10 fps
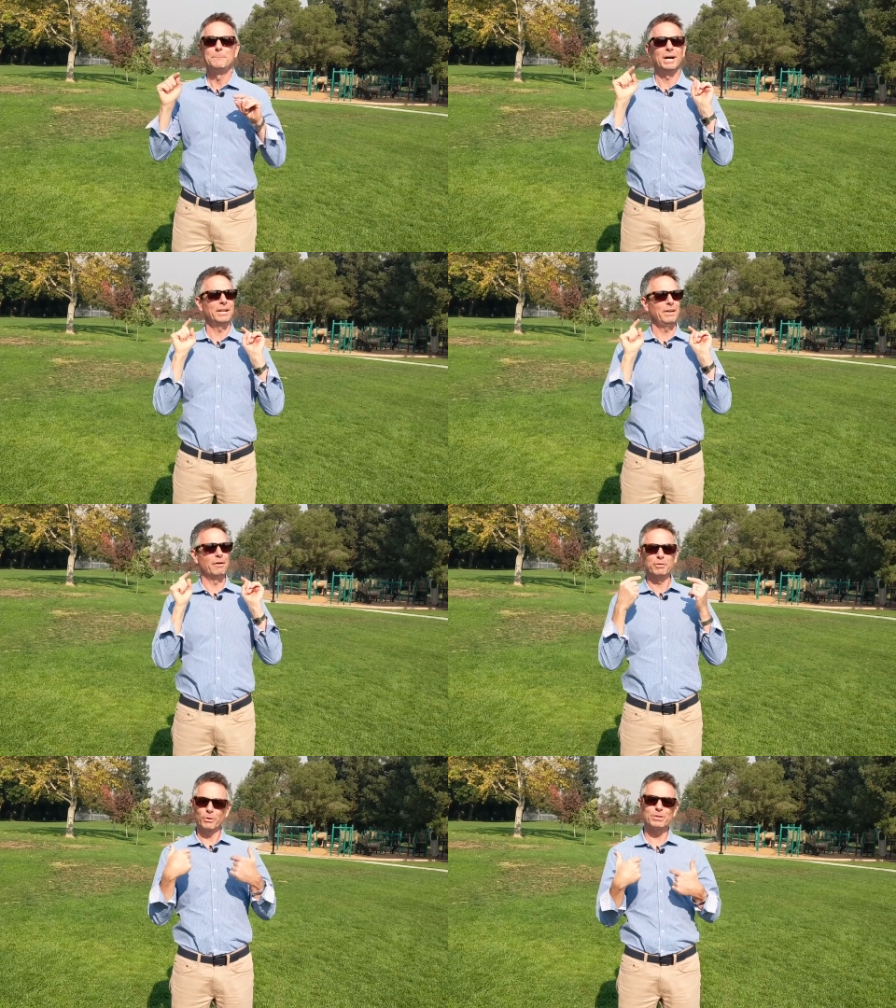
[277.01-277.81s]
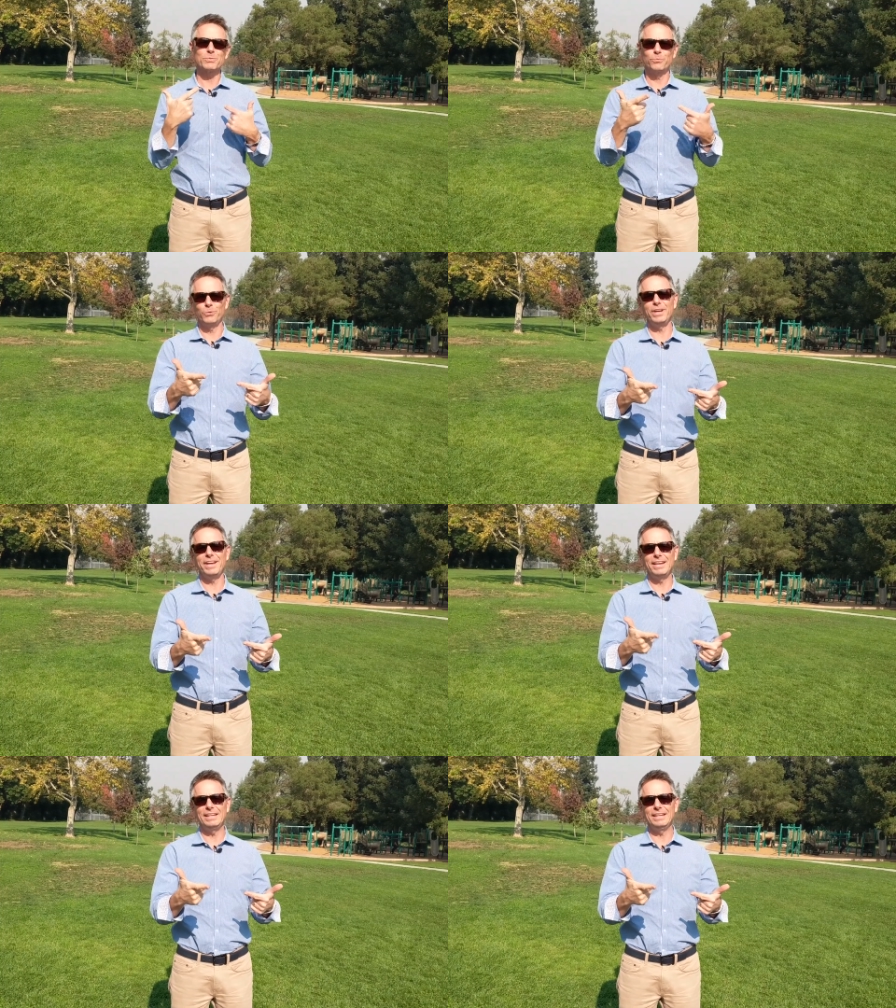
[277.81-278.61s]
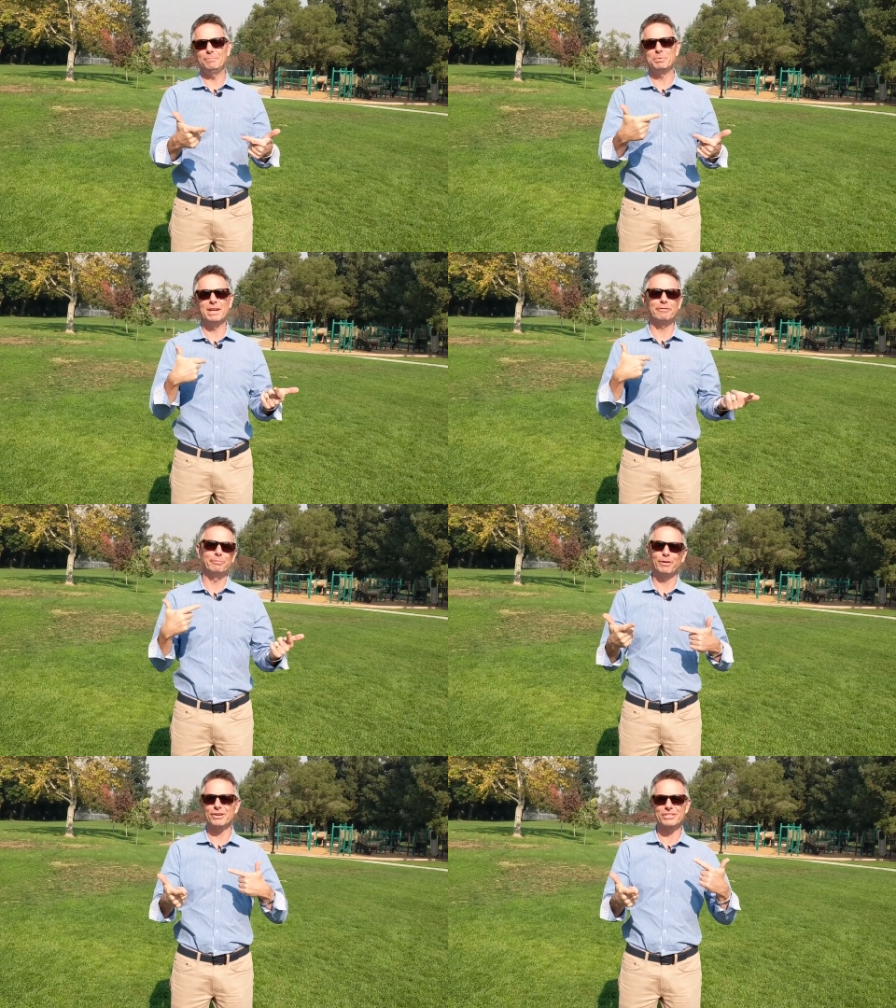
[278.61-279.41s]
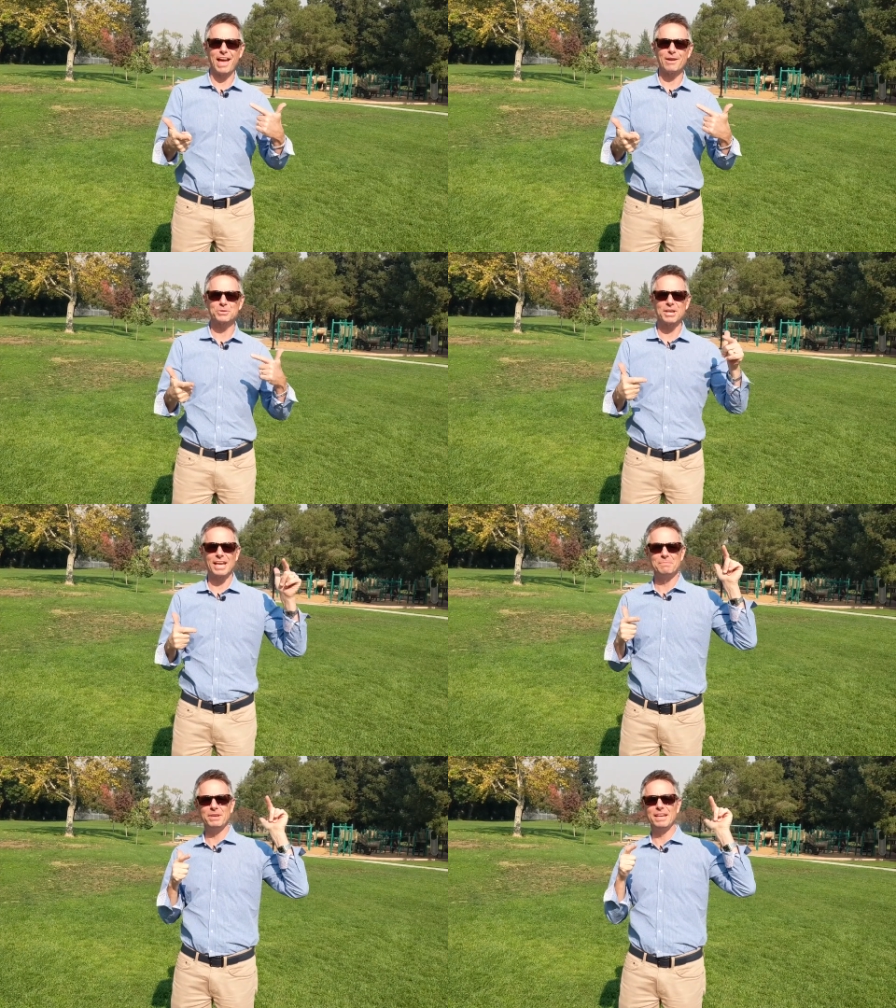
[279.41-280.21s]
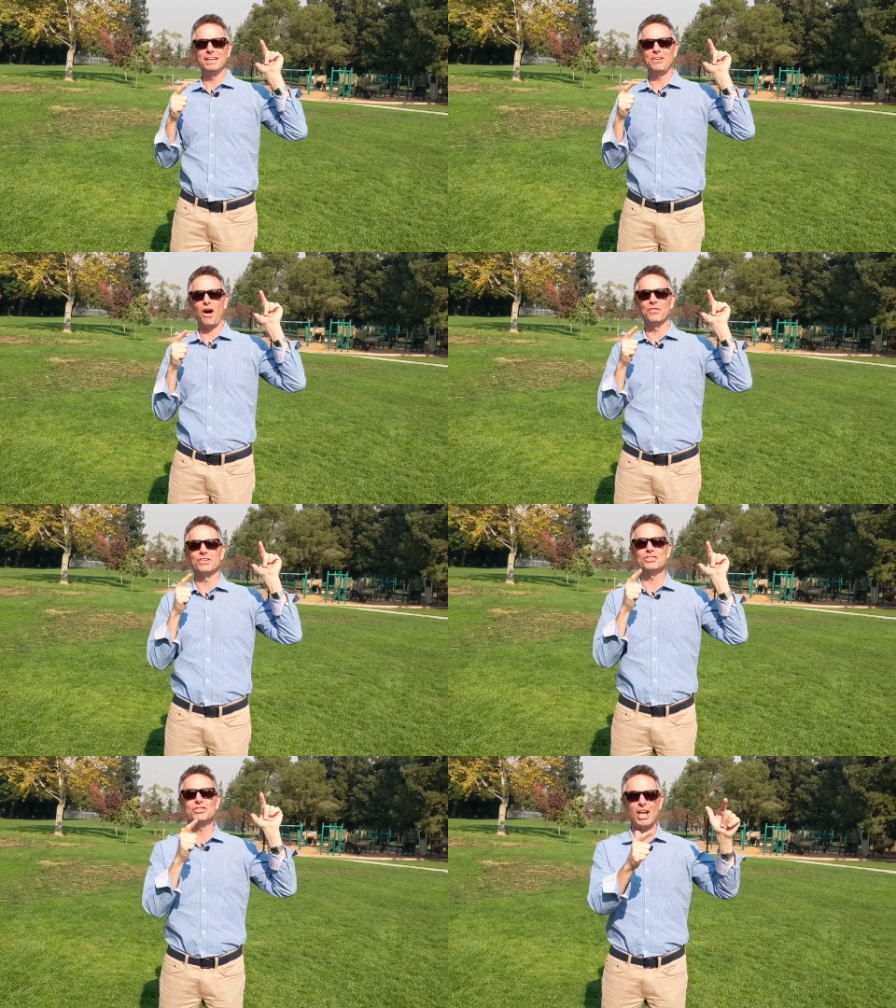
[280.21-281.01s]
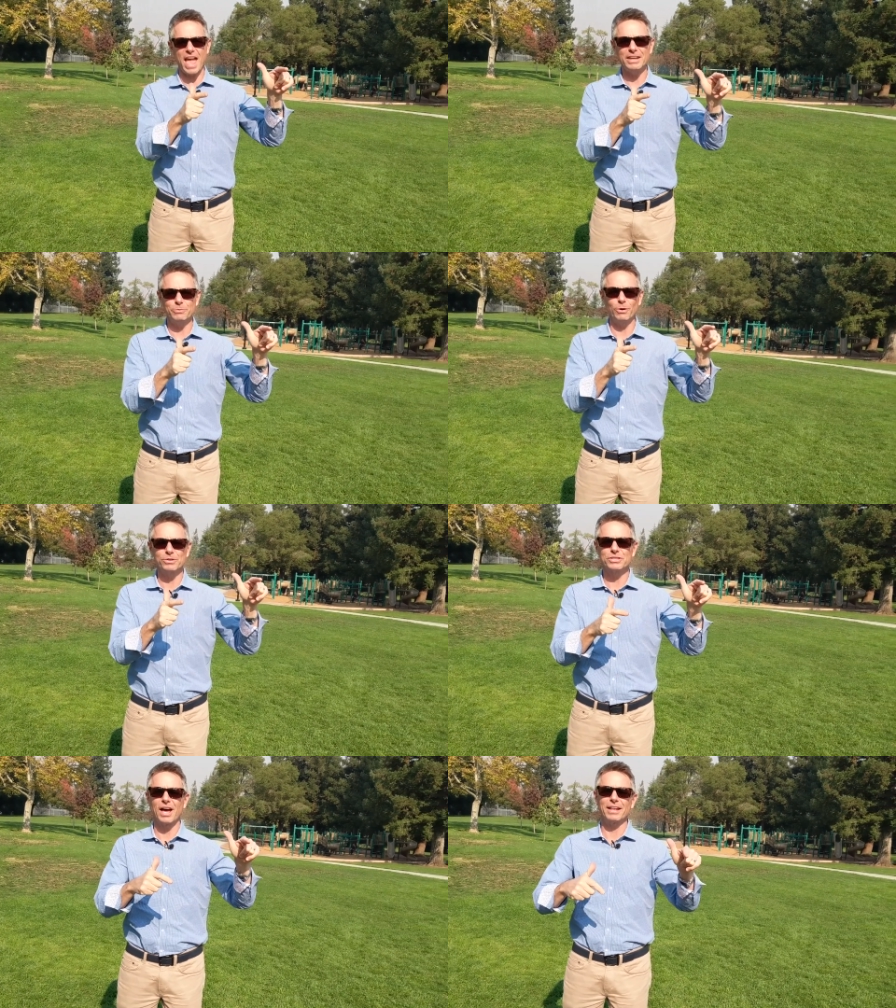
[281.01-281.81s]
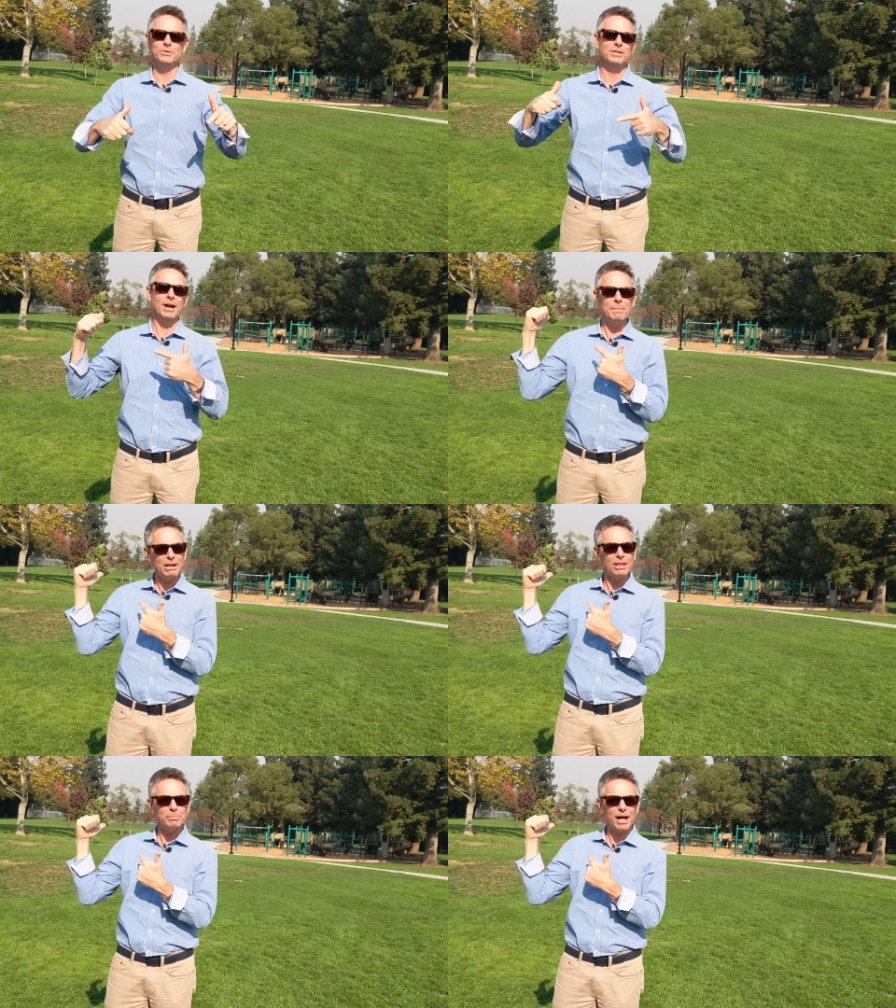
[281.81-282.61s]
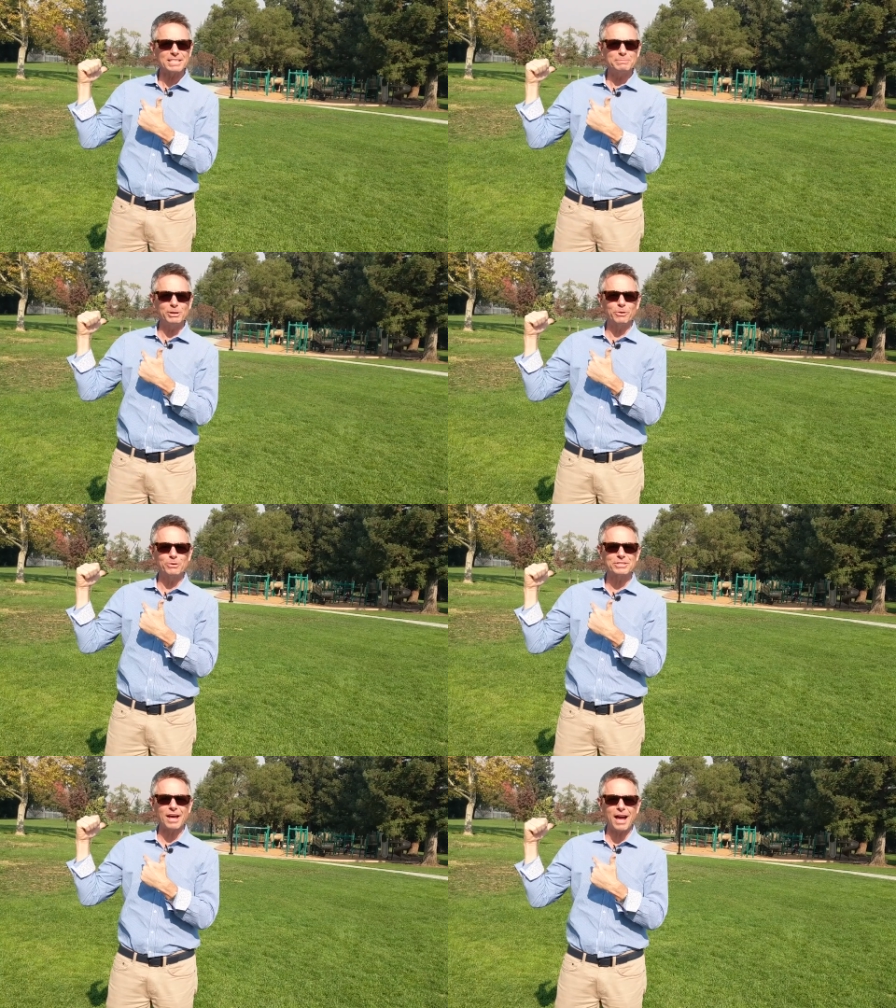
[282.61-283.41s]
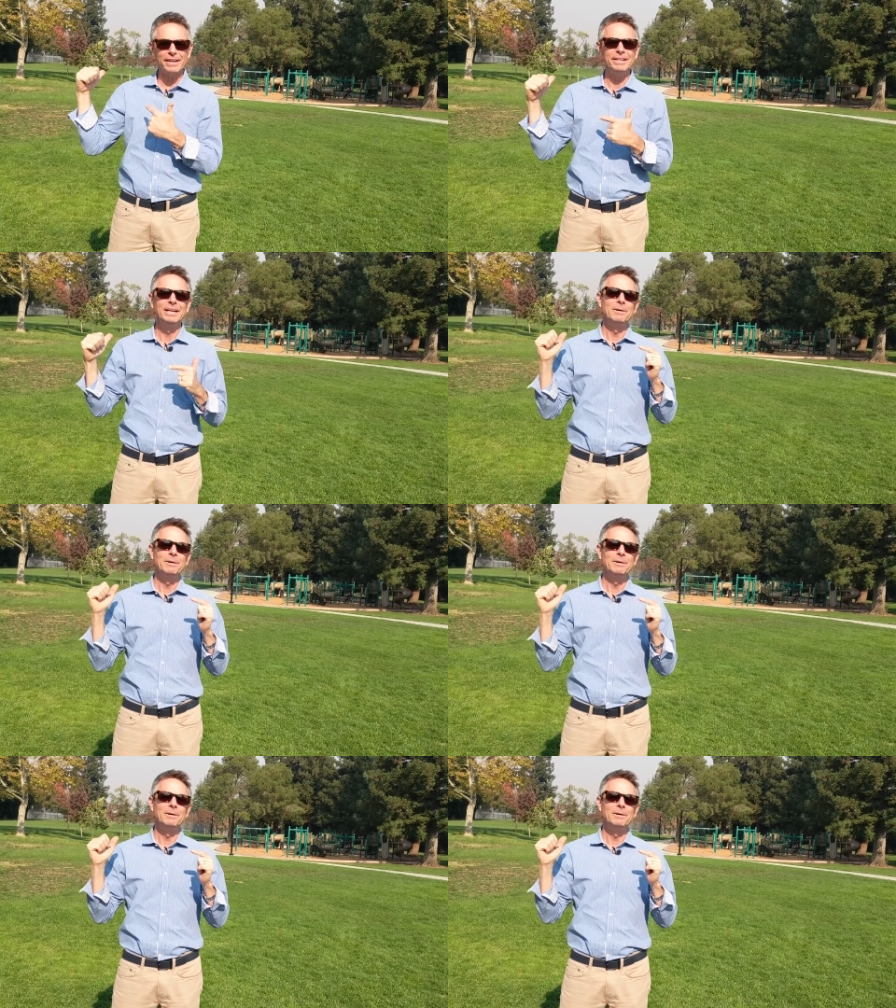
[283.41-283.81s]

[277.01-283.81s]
But of course, we, being from Los Gatos, came in on the Shannon Road side. You can come in on the Blossom Hill Road side,